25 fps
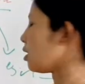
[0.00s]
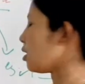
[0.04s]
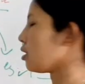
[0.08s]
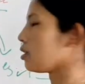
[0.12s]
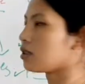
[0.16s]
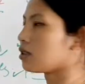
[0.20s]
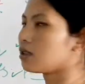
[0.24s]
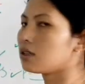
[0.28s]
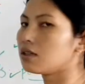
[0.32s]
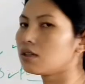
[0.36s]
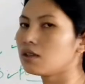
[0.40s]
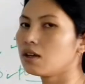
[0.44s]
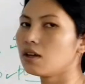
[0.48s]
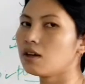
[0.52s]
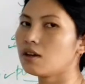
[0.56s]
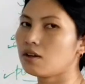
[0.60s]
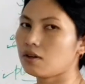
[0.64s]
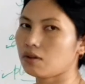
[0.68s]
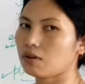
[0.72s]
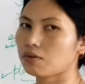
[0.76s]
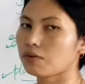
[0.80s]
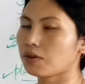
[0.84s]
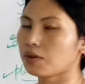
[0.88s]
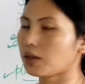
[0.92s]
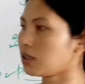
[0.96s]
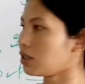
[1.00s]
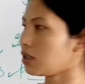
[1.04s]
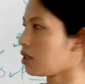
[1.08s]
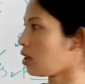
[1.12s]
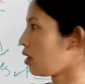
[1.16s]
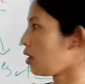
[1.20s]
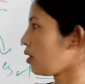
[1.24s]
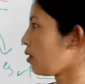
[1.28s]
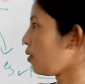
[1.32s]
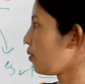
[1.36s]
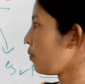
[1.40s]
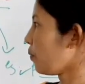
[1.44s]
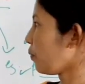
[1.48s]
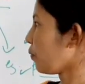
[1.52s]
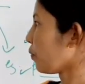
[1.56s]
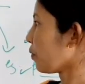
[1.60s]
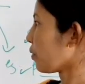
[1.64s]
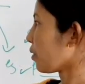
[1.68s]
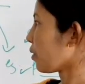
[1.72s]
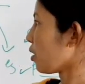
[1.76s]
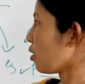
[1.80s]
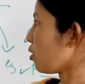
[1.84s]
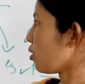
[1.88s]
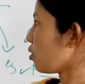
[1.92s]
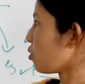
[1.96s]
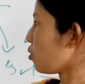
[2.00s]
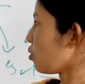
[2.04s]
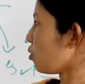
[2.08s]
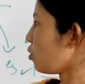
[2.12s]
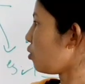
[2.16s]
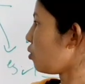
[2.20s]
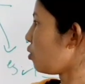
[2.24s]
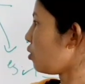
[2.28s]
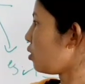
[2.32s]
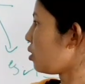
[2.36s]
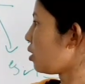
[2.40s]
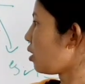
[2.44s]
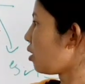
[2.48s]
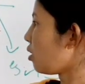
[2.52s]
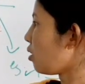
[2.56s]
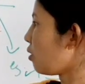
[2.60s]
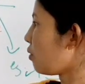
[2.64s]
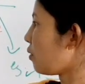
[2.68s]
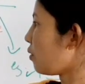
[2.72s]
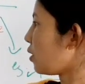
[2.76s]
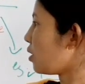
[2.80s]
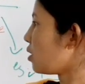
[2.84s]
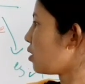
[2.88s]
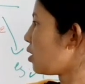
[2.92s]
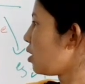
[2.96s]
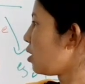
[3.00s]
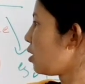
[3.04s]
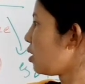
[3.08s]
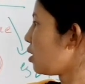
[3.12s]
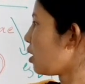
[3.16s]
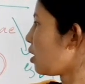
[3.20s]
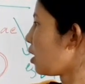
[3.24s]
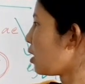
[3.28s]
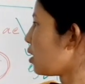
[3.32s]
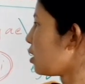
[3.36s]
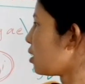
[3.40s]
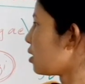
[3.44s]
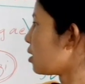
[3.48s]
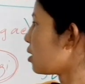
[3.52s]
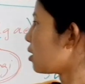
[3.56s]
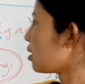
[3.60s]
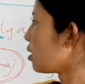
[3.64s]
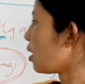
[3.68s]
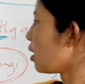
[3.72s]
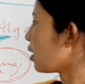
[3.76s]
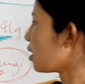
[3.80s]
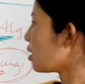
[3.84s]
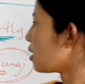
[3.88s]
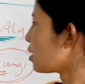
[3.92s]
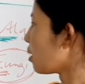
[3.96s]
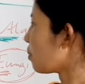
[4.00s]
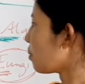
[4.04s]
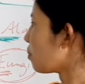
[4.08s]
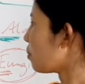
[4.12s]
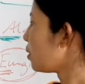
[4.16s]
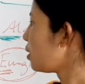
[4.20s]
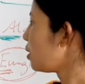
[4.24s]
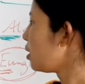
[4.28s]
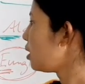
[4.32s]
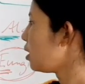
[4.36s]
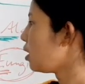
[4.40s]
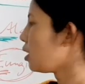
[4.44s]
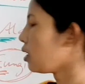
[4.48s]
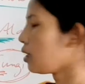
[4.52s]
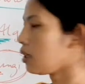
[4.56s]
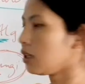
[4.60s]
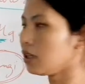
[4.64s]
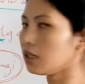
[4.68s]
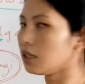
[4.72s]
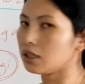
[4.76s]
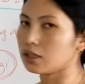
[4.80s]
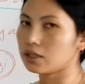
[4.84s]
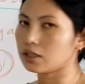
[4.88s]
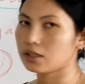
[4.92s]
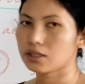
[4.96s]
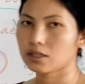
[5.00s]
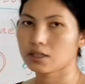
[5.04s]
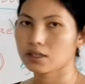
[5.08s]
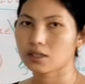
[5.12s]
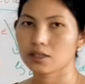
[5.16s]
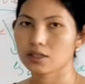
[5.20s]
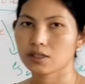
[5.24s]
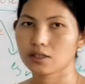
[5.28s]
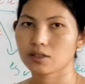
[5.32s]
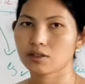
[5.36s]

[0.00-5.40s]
is the fungi. So unicellular fungi, that is example yeast.